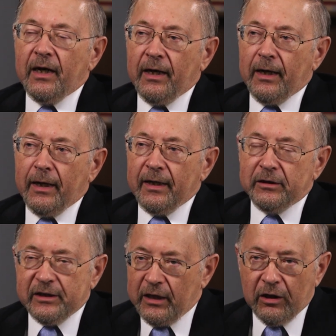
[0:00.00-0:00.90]

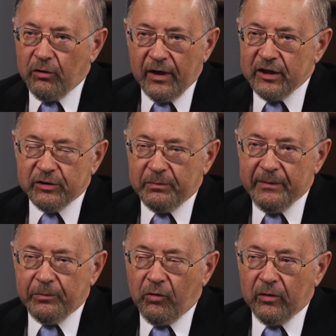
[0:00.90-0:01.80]
and terrorized
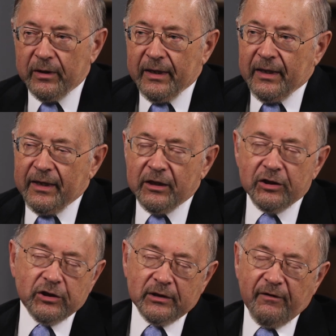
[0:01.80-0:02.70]
people.
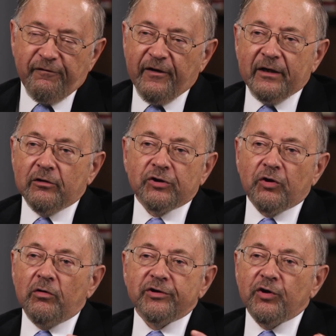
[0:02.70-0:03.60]
His fighters
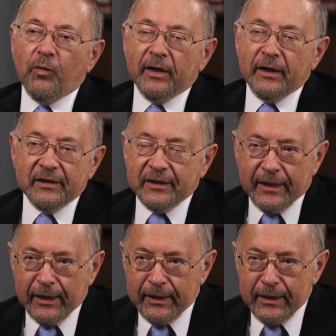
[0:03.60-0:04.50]
also went into
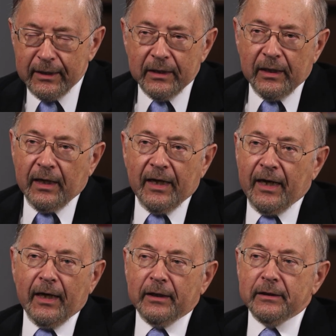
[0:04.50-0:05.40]
Guinea
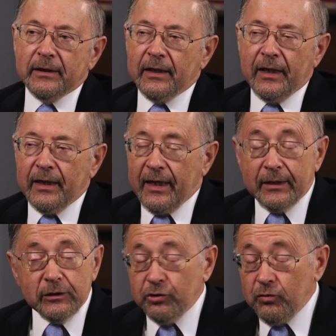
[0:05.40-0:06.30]
and
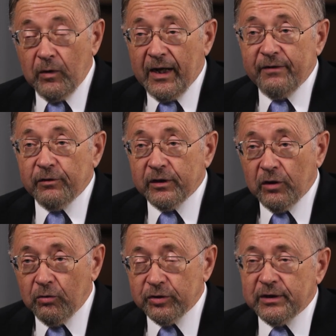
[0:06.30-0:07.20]
to Ivory
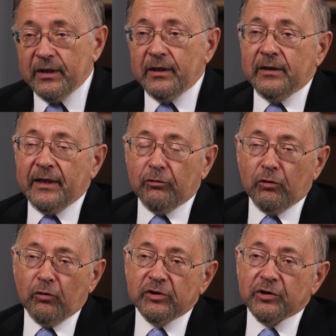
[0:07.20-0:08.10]
Coast, now
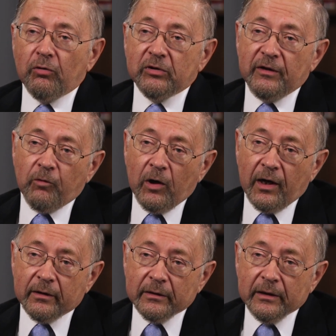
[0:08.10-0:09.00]
known as Cote
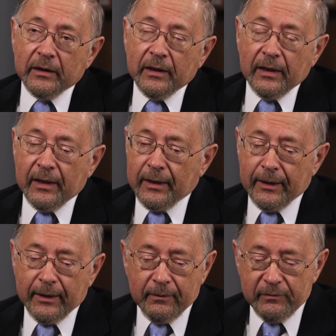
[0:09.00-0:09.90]
d'Ivoire.
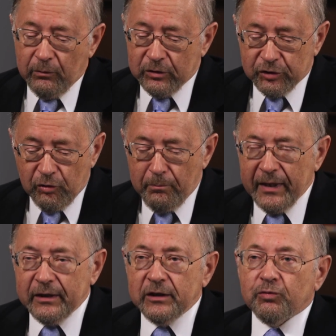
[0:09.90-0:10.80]
There was
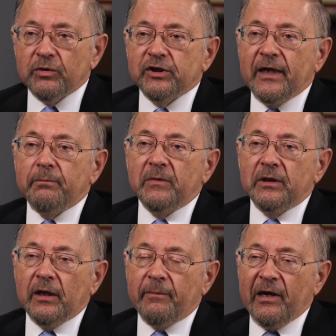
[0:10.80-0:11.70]
tremendous
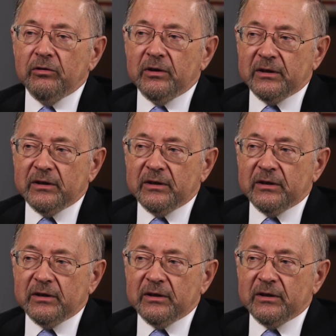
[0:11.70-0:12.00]
resentment about